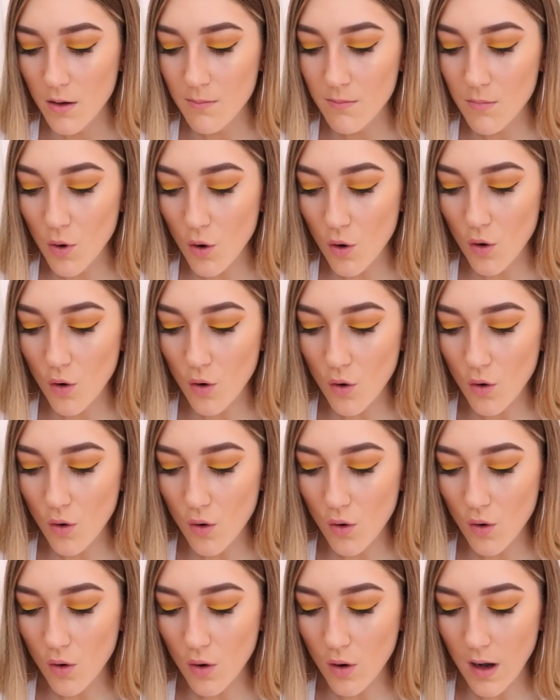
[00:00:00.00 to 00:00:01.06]

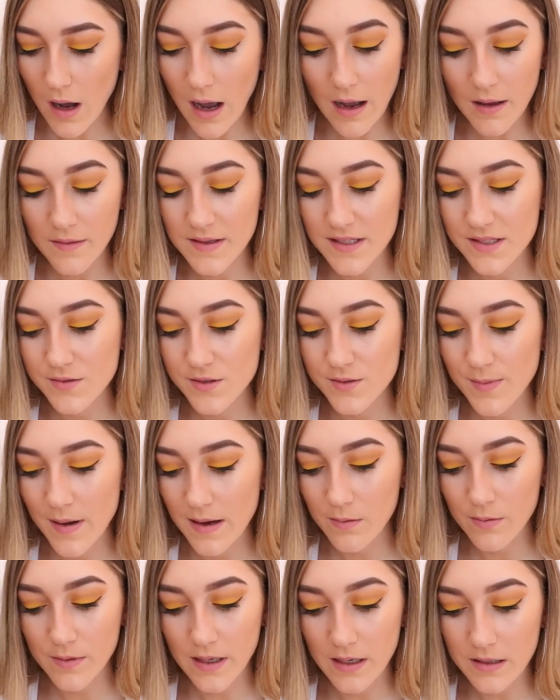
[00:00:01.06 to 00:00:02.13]
more, this was
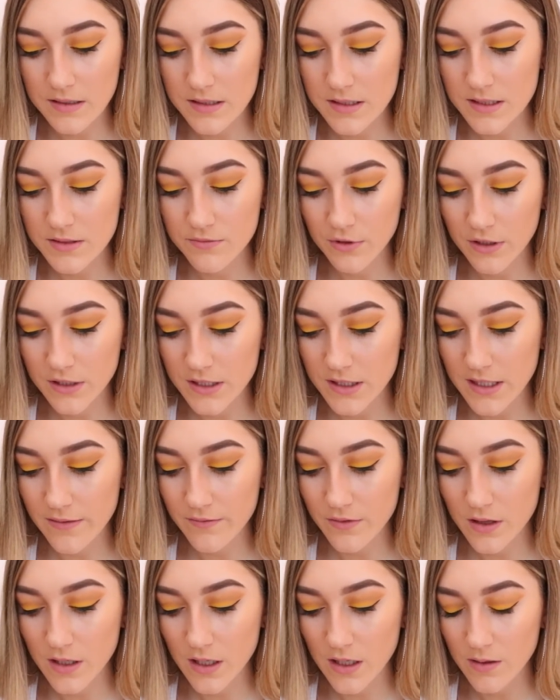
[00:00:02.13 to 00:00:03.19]
back when I just really didn't have
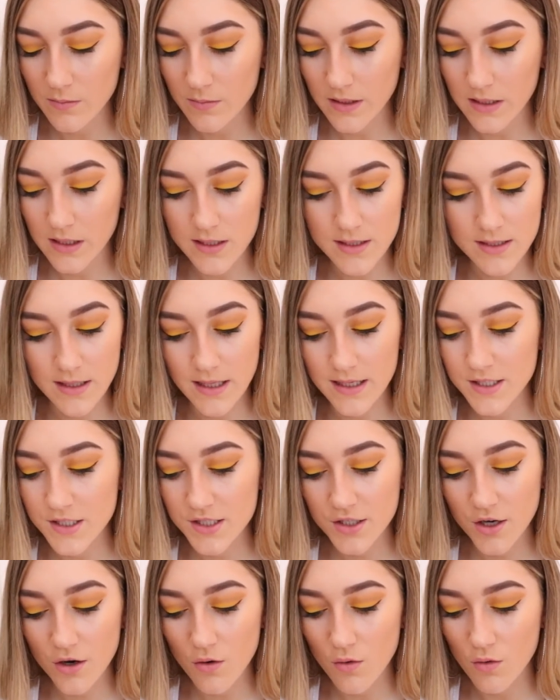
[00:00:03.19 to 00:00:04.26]
a theme. Like let's
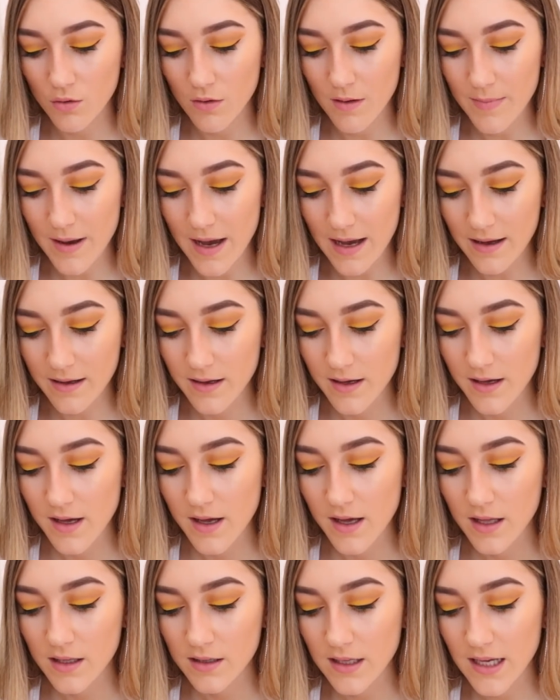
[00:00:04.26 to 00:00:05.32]
just go all the way back.
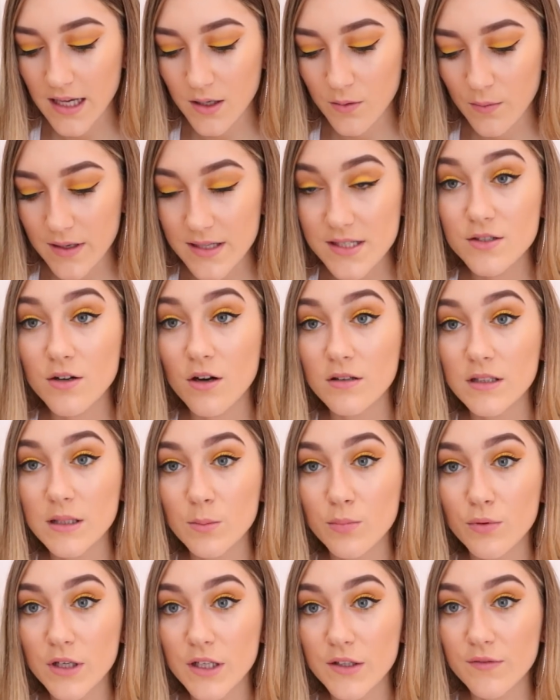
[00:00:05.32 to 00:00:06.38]
Like we're
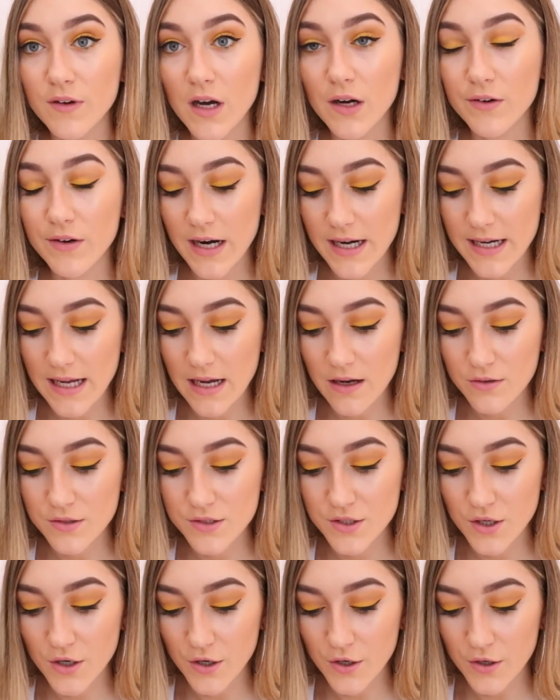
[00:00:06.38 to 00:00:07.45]
scrolling pretty far right now.
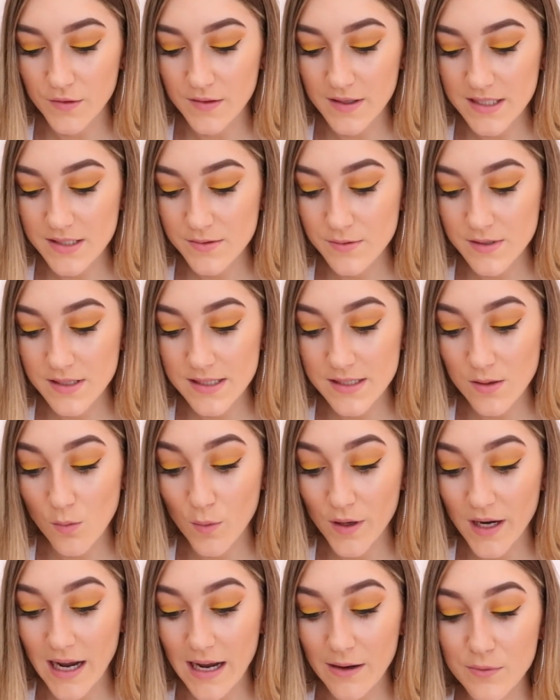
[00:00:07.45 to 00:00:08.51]
So this was
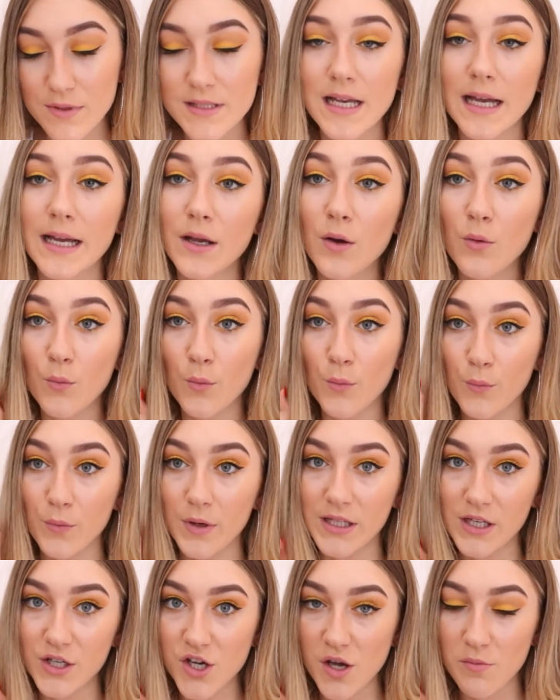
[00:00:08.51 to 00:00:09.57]
when I was like
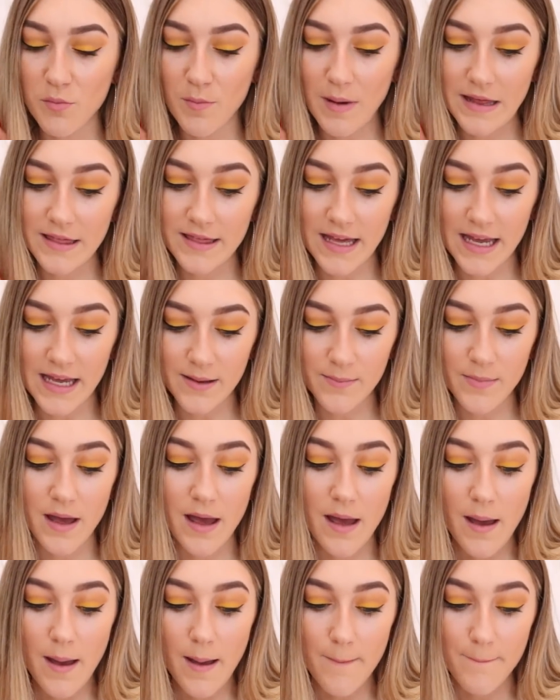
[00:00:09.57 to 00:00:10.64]
really on top of my theme
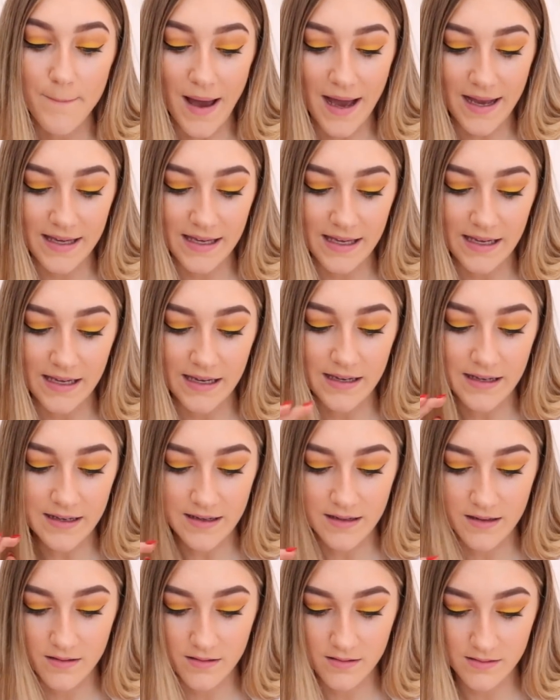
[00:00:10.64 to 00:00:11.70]
back
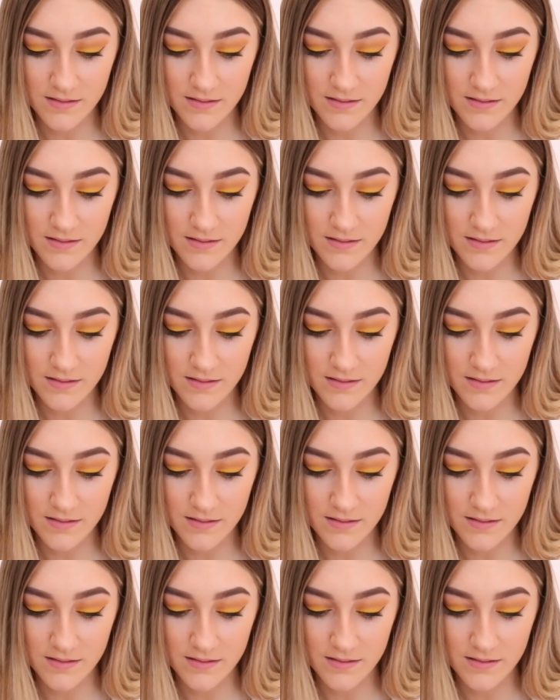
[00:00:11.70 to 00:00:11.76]
in, I'm